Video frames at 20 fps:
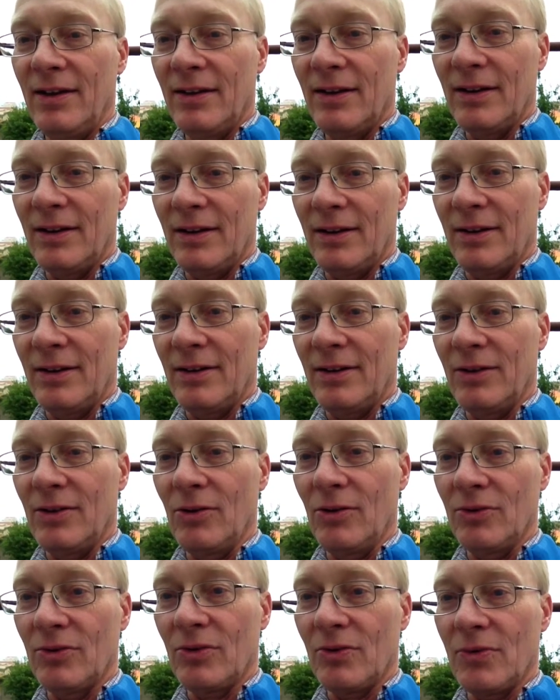uh,
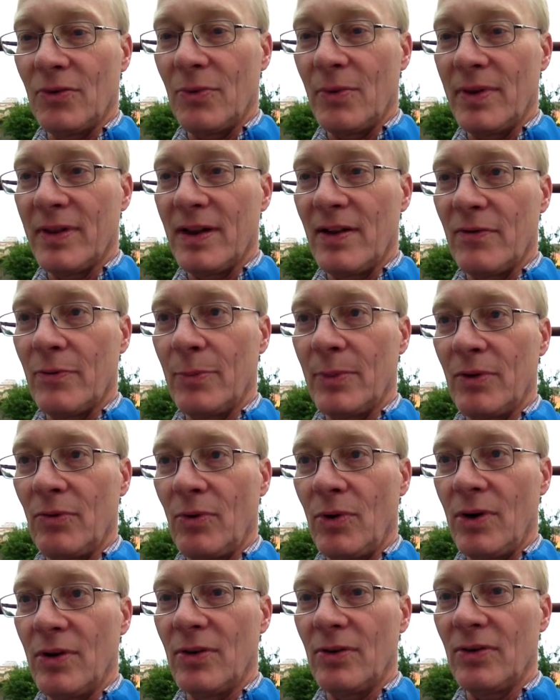goes over with government
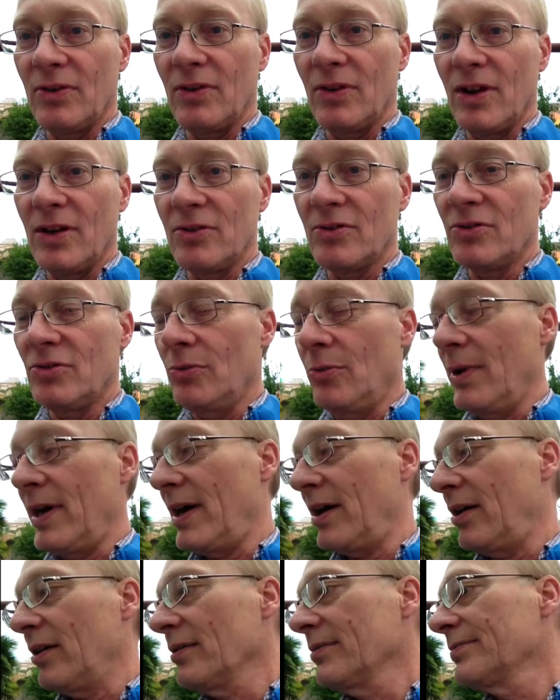workers, not too
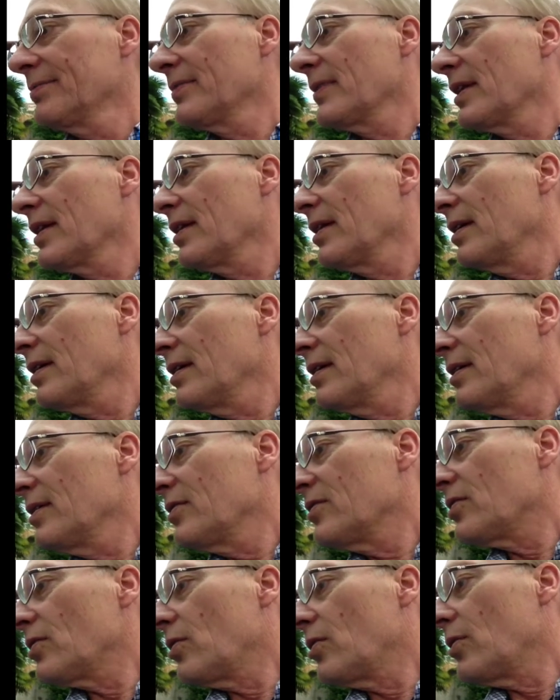well.
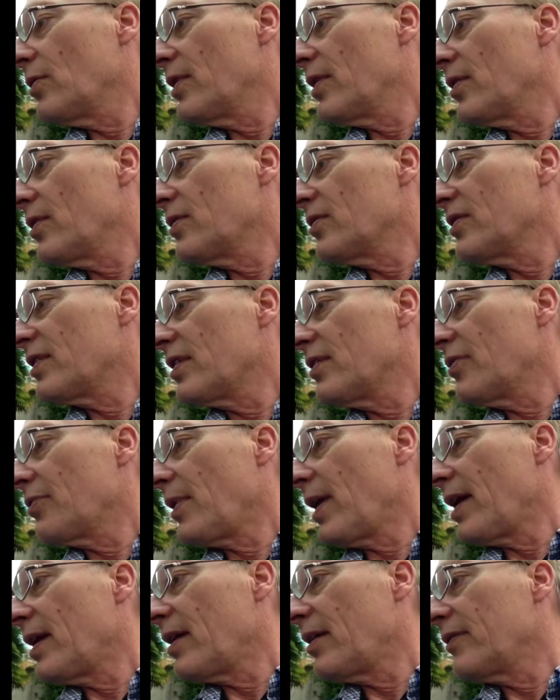So there's the
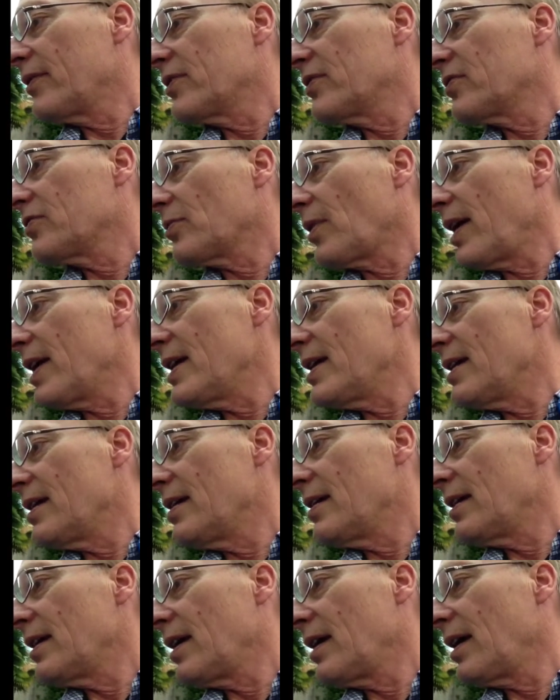threat of a
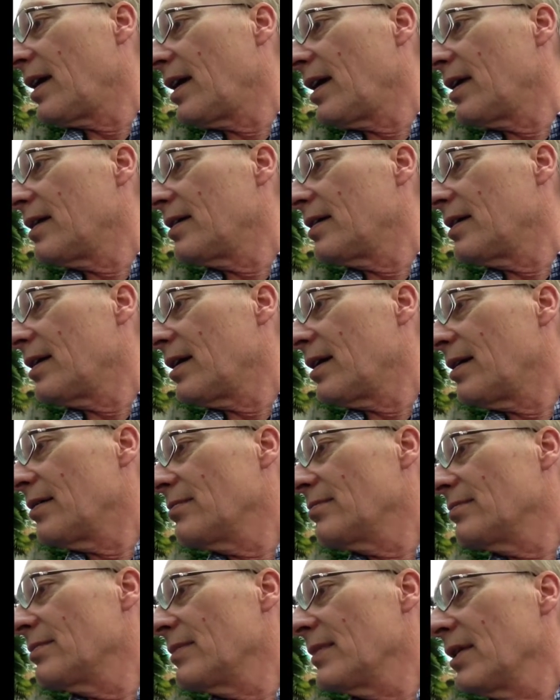strike, and
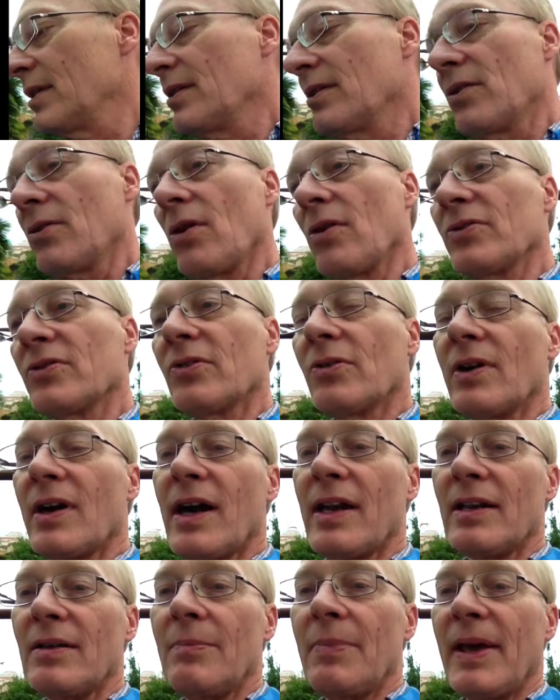um, they're also
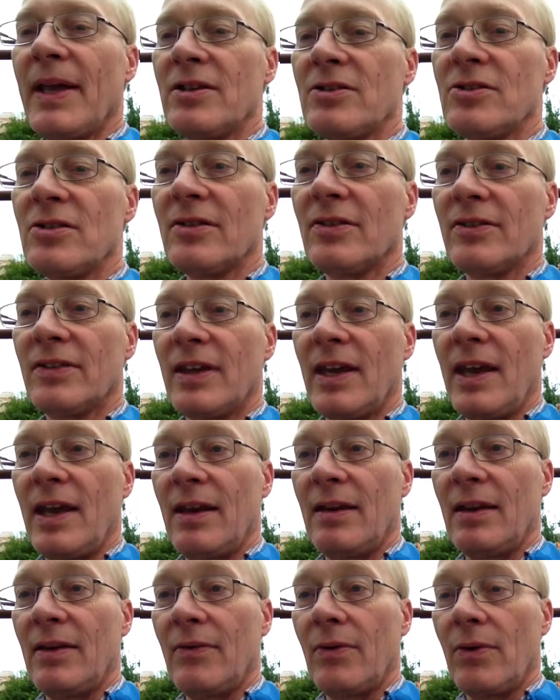cutting pensions
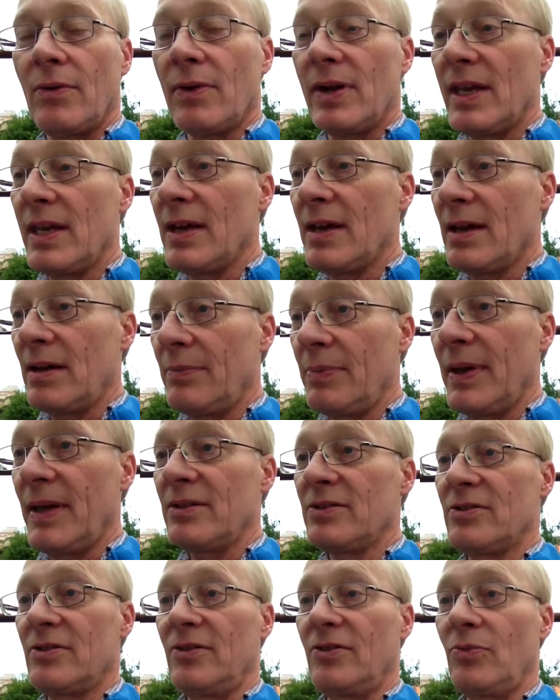again. They've already cut
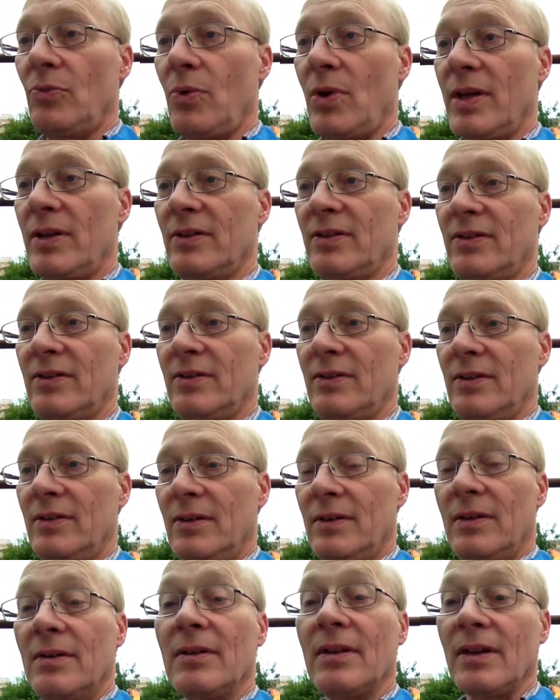pensions once
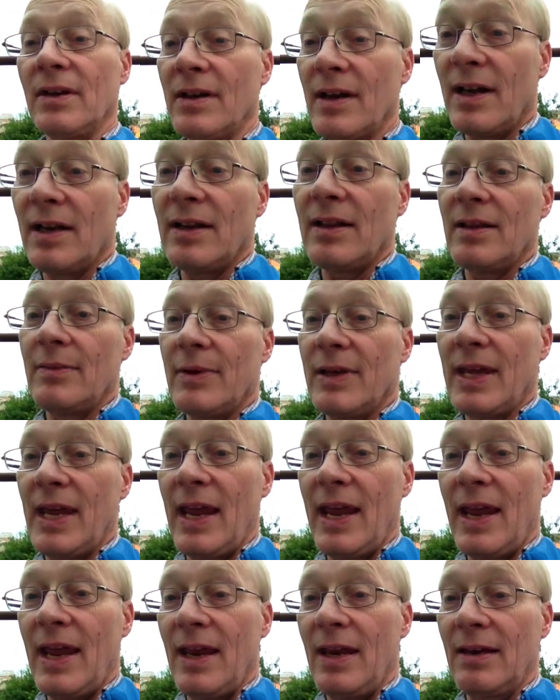they cutting them
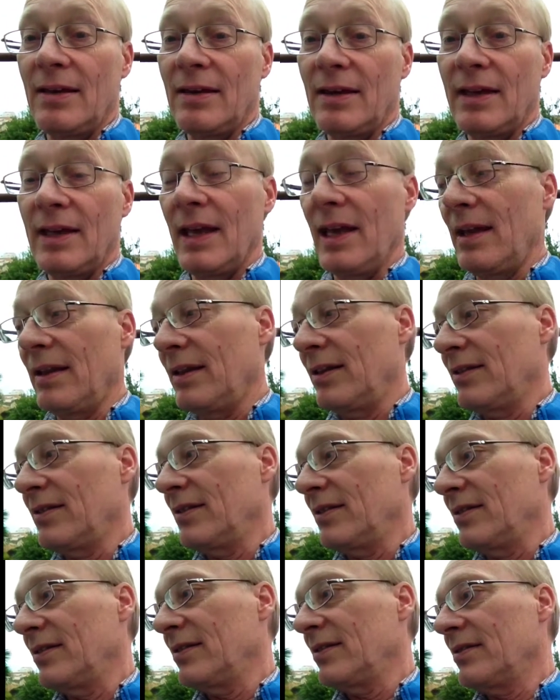again and again. This
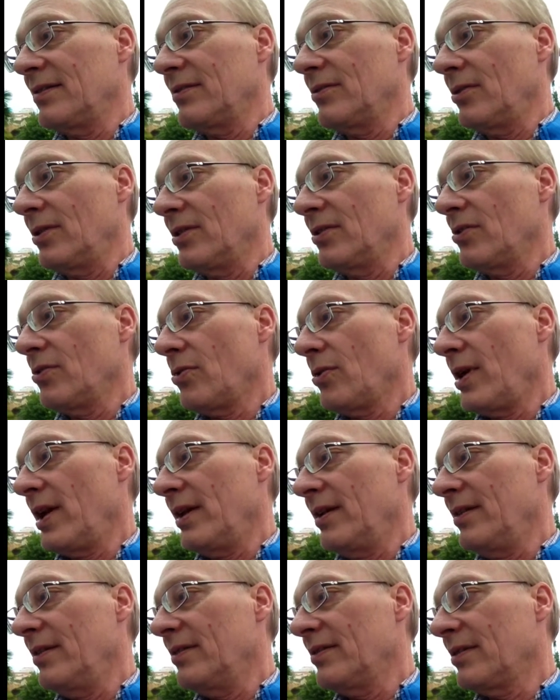is going to create
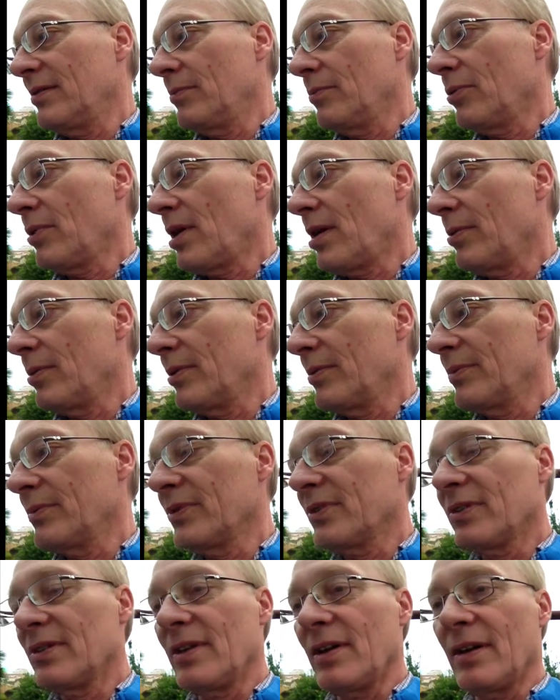some
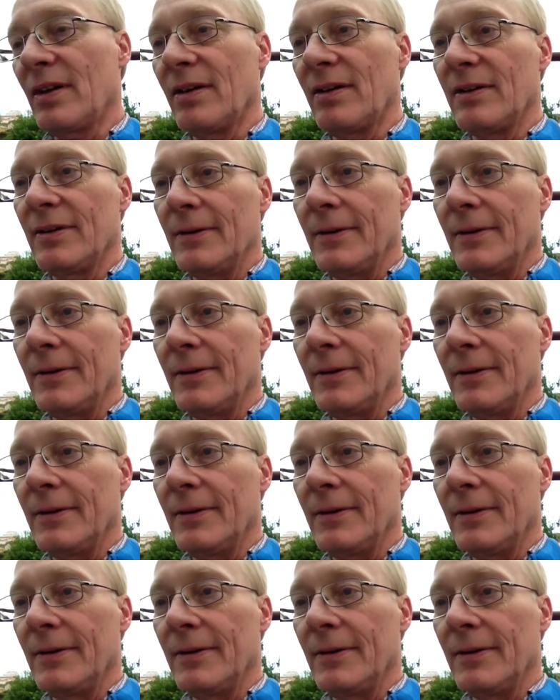problems uh,